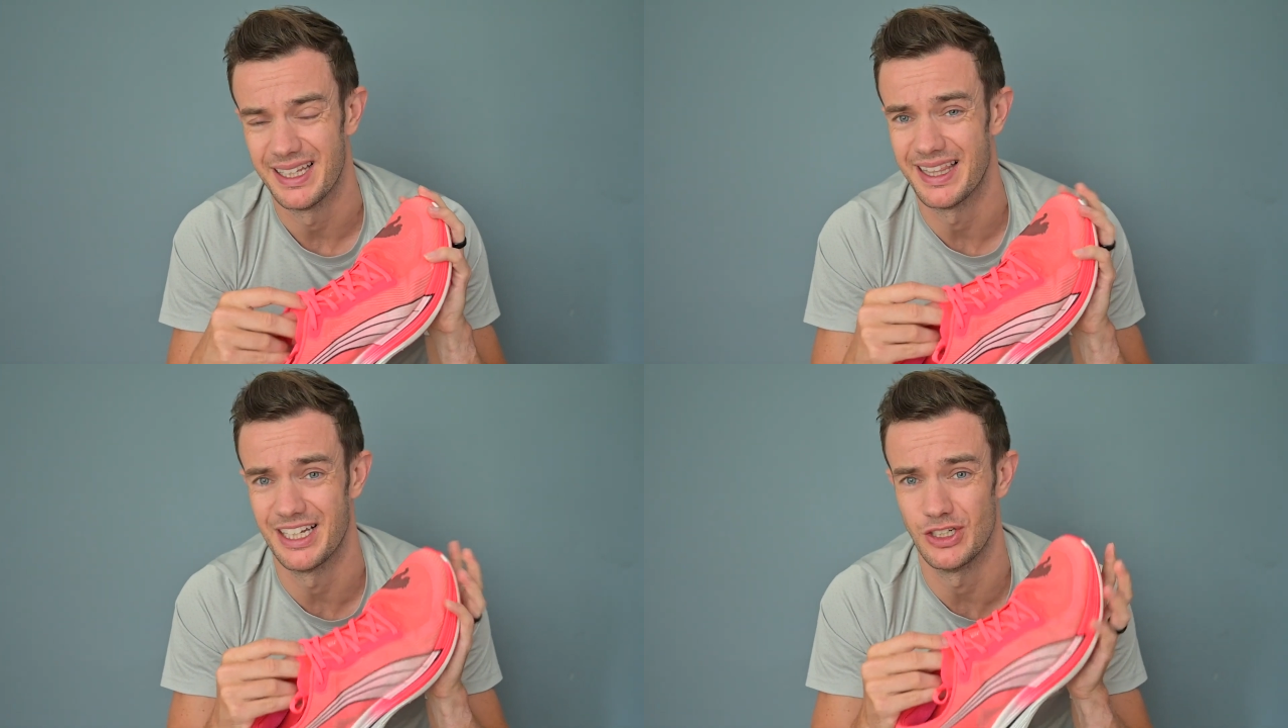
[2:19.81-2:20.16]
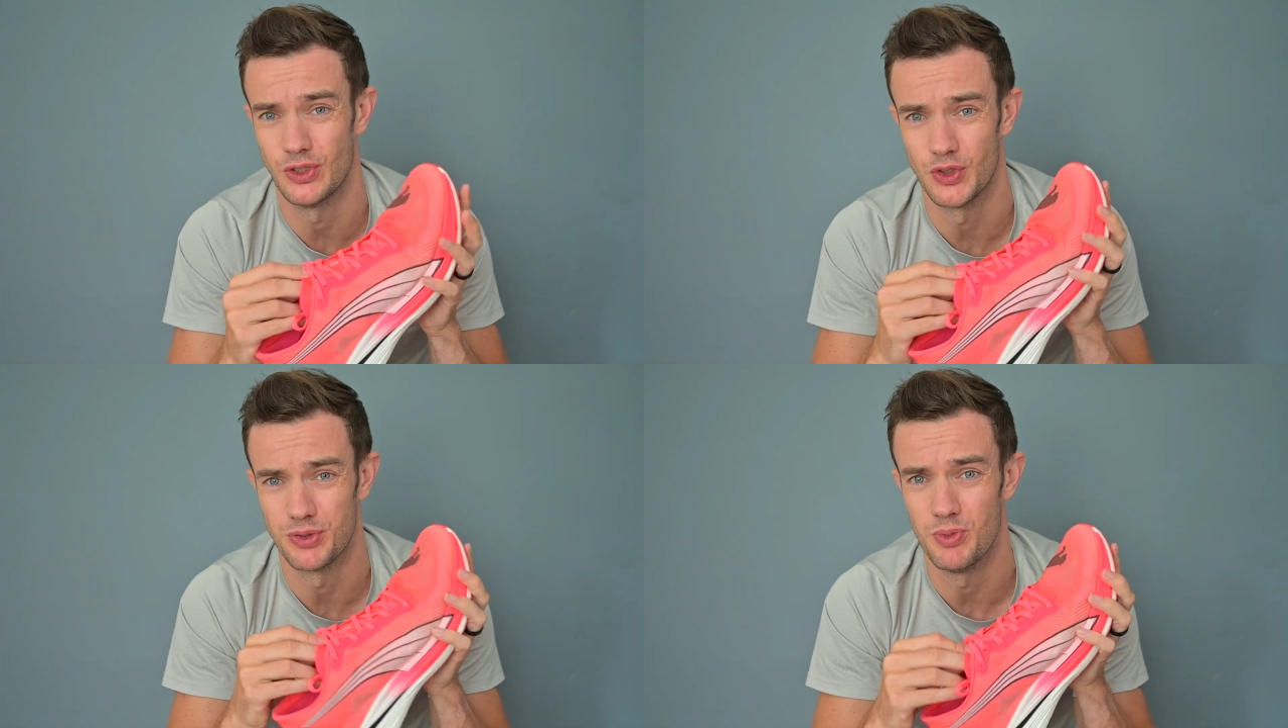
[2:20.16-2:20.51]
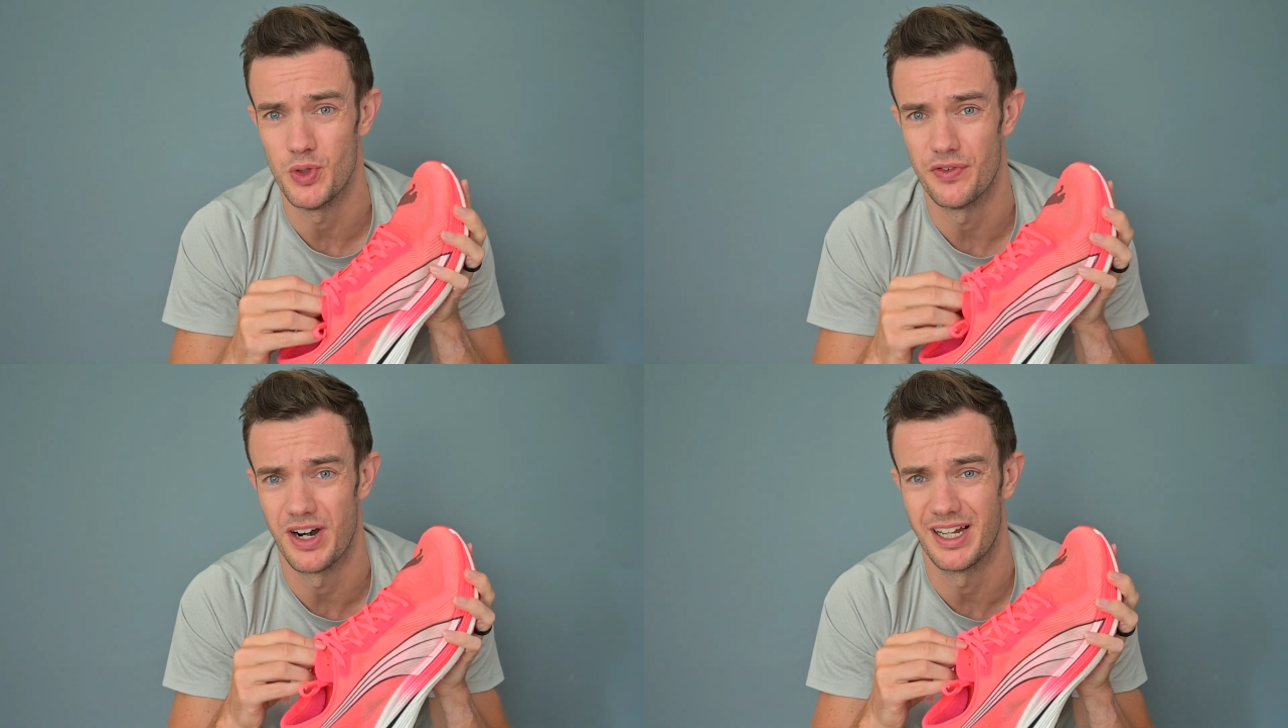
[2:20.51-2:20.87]
That does
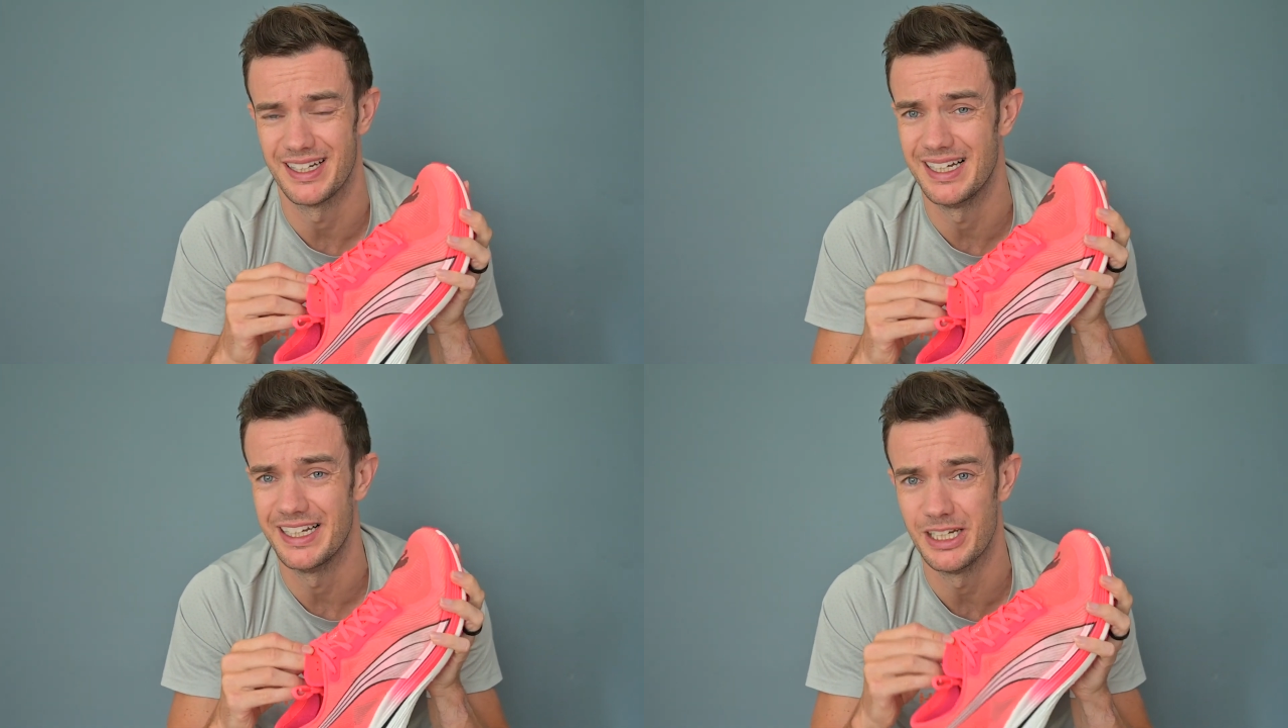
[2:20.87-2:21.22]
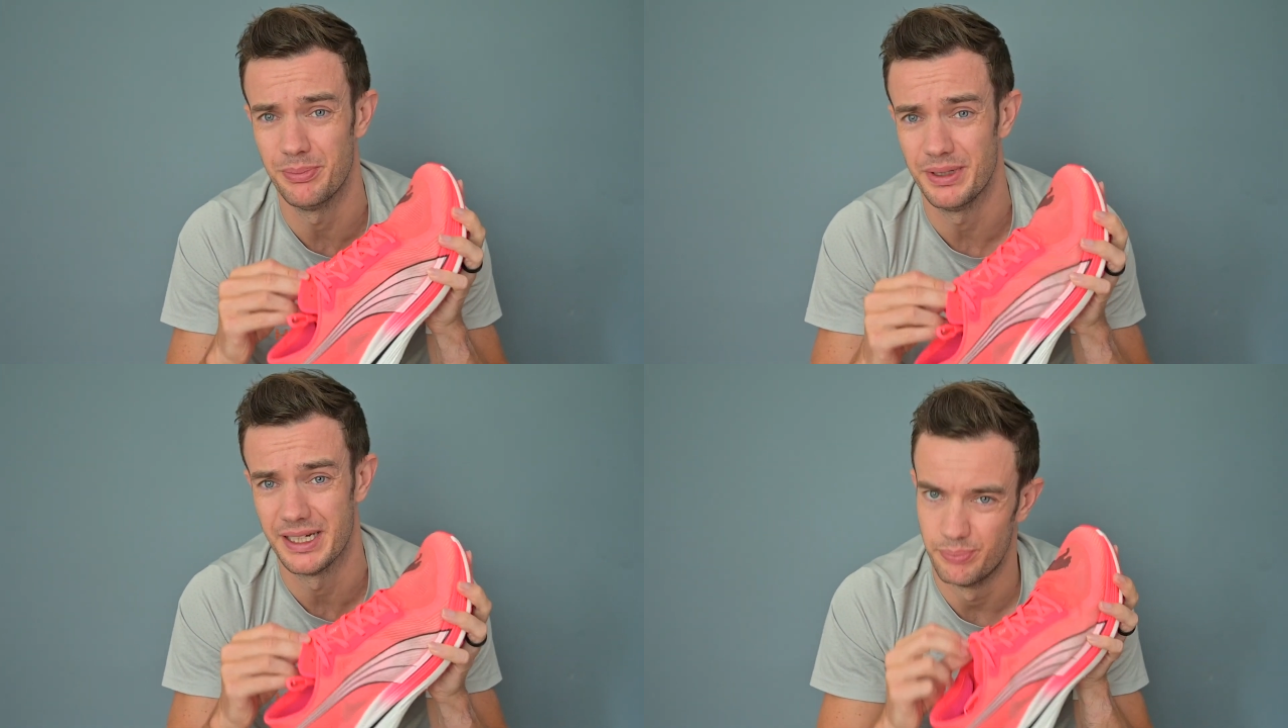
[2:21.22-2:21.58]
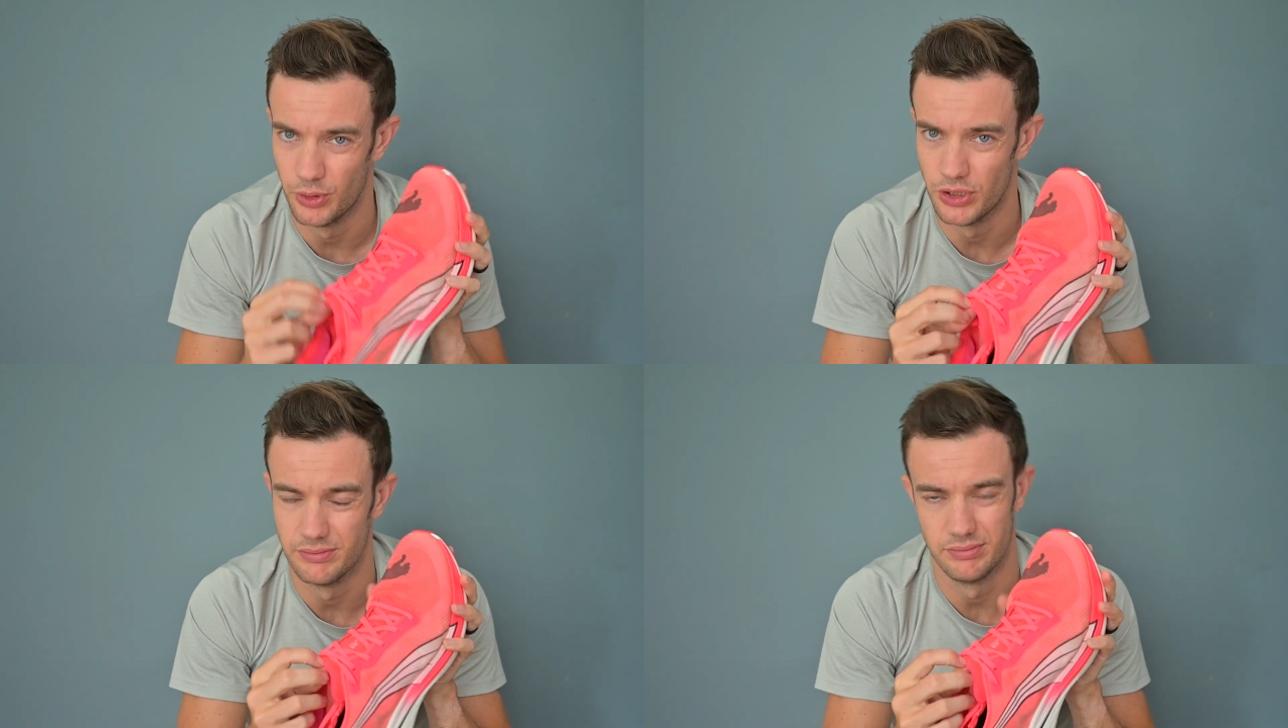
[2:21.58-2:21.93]
move around a little bit,
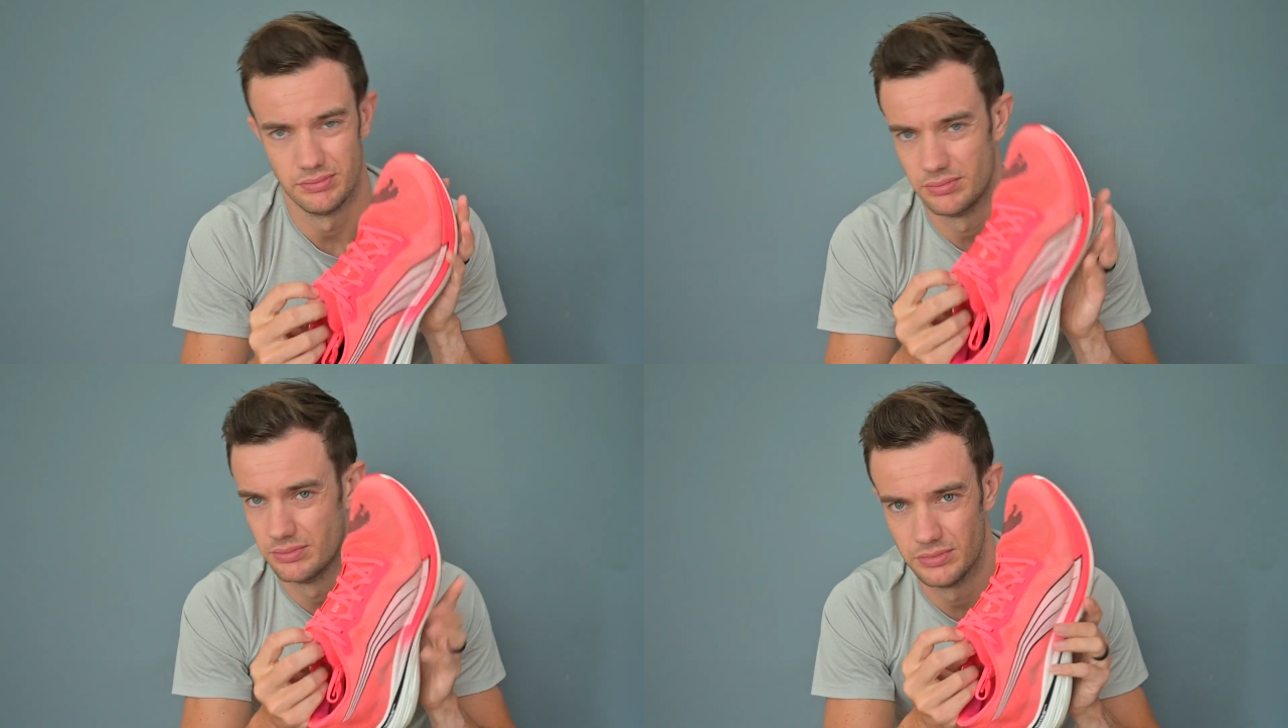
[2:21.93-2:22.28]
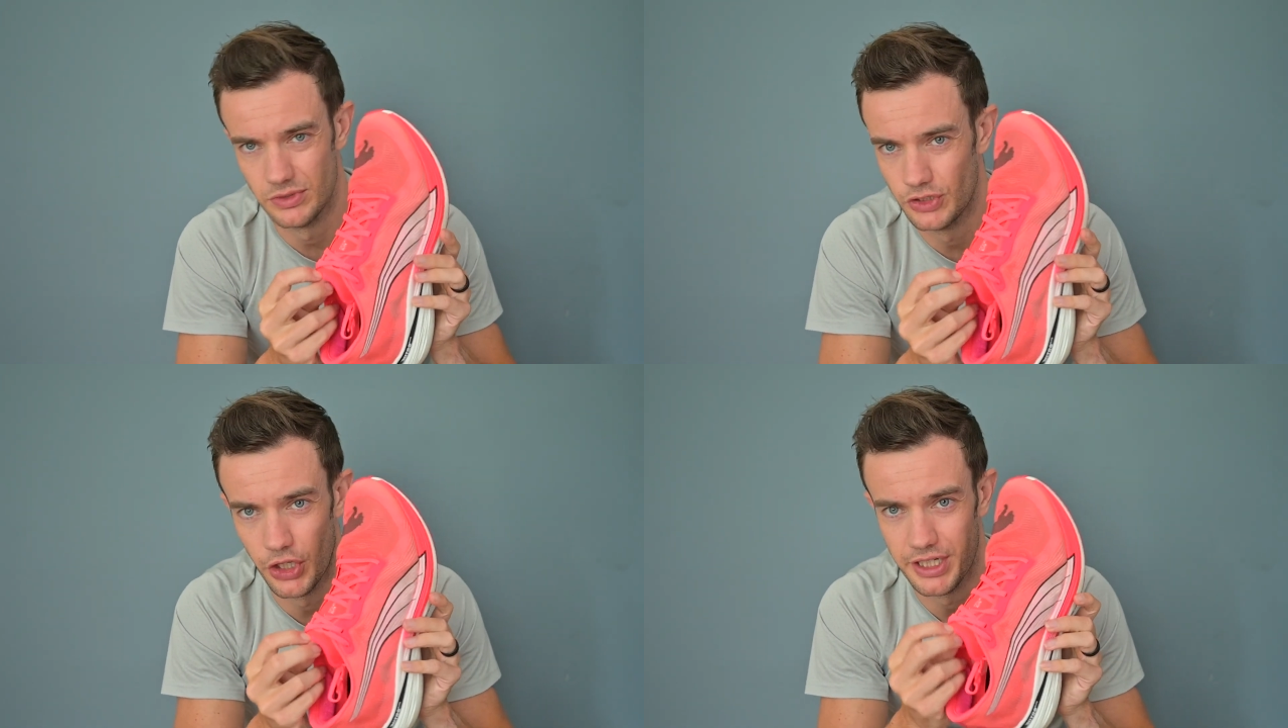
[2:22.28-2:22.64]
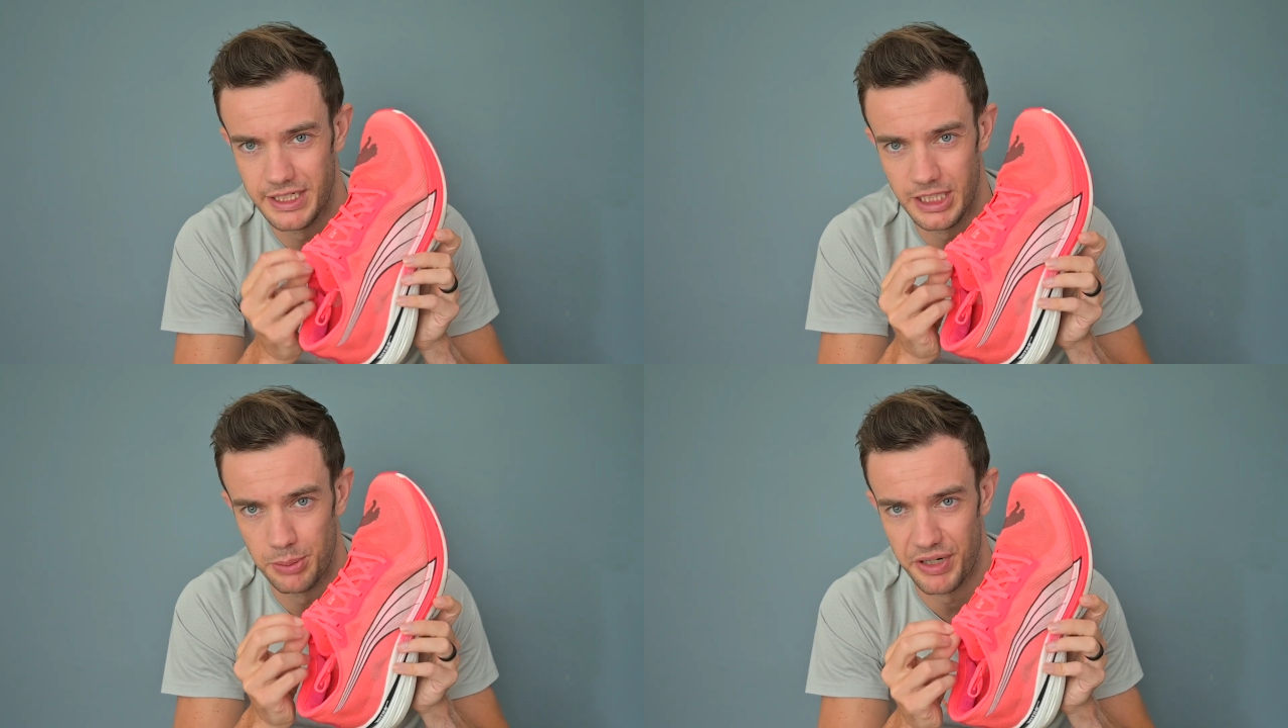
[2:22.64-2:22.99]
but not a
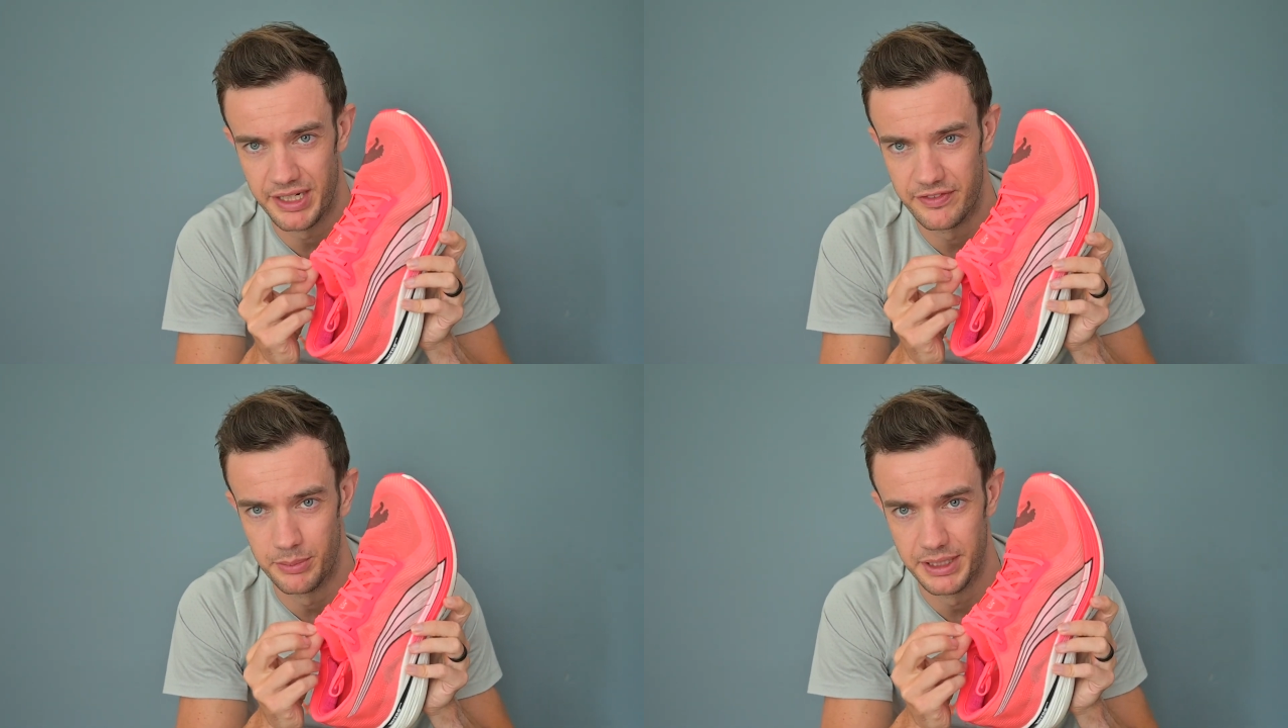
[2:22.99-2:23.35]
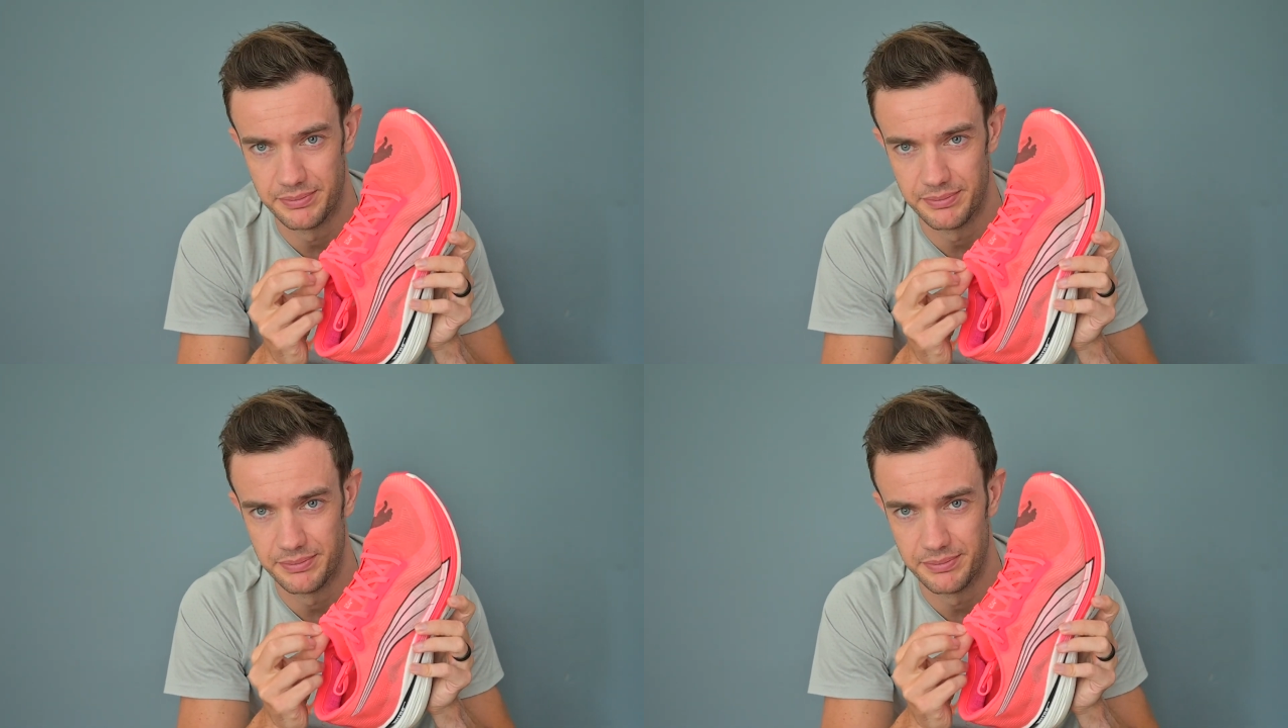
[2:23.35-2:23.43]
deal breaker for me.